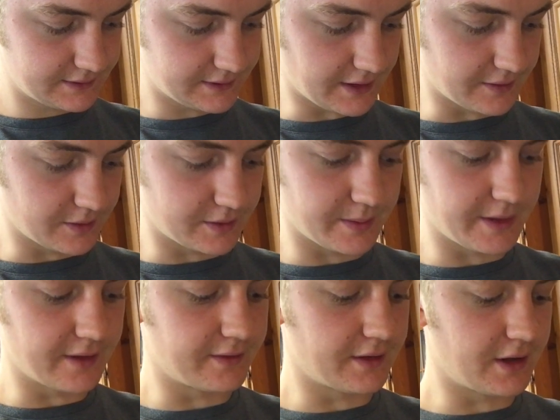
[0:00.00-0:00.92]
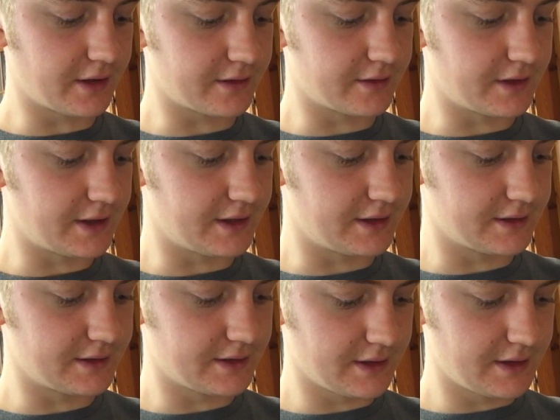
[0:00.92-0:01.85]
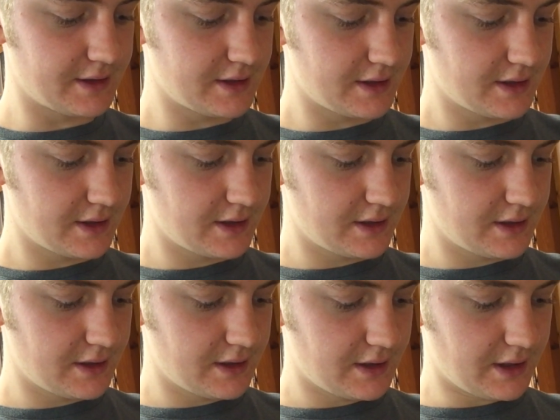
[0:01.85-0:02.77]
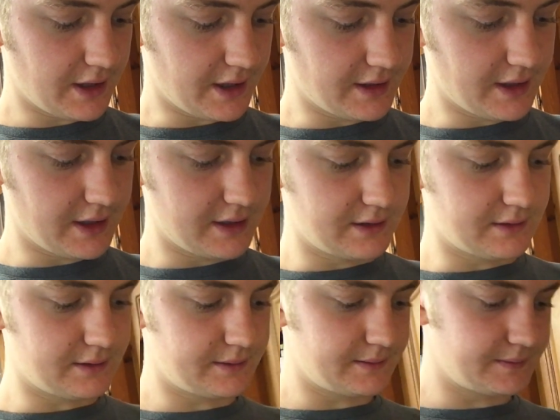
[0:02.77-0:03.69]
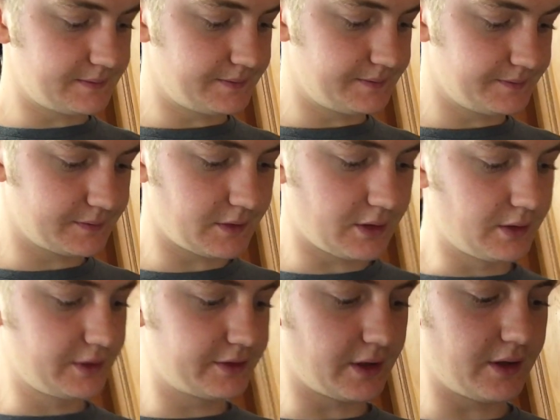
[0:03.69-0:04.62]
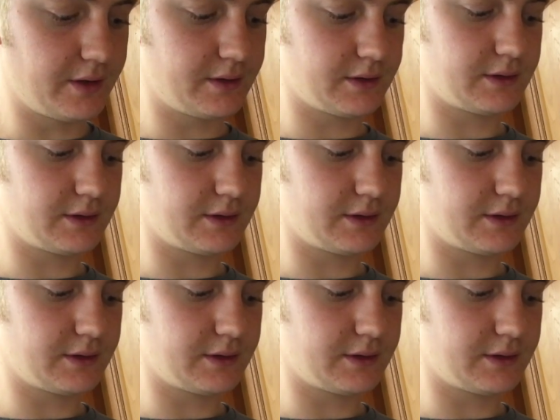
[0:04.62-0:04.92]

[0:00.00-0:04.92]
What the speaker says: That was a bit of luck, really. And then also